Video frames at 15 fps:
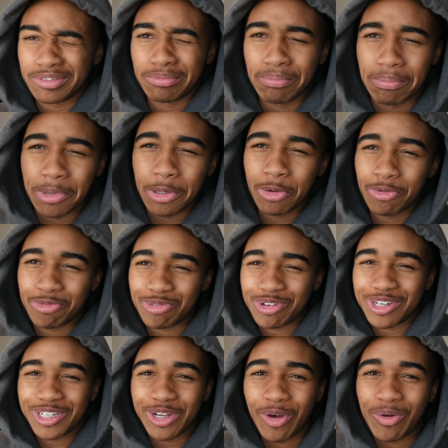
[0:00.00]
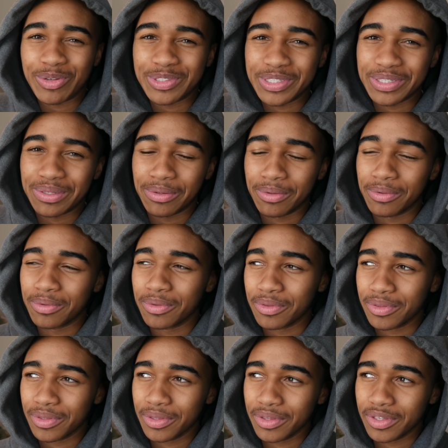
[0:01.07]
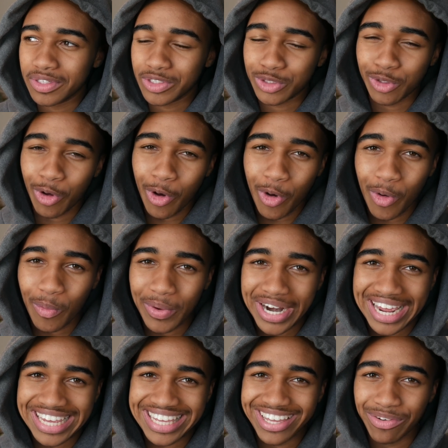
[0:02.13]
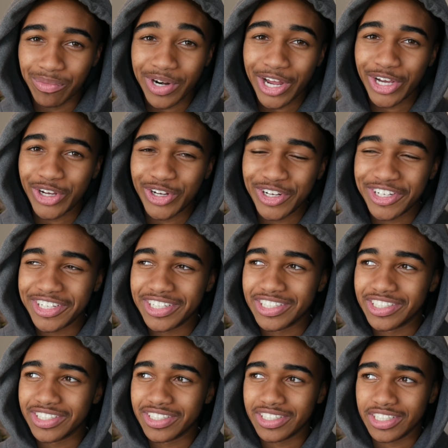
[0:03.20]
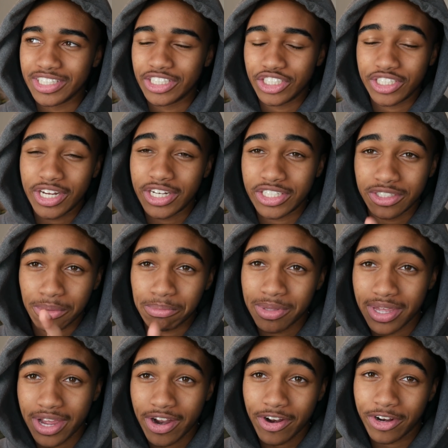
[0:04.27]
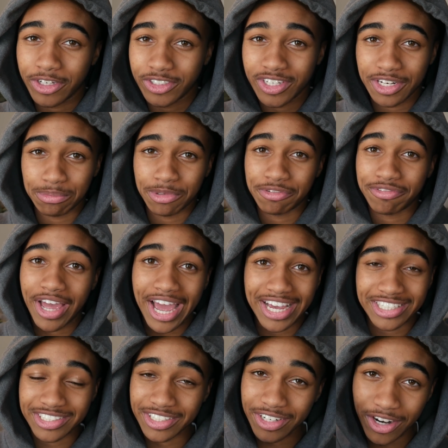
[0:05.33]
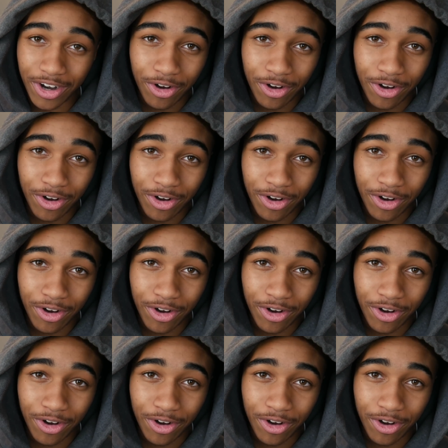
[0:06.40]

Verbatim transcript: maneuvering, going to the the stall when I when I could to change up there and try to be fast and